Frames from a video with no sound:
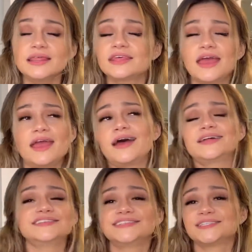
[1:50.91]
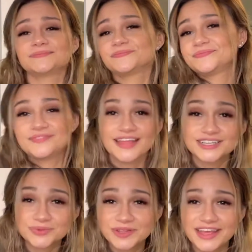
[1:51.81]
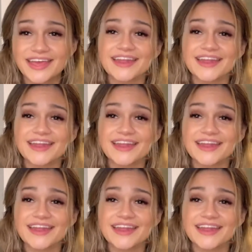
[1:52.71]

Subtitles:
and that's really it.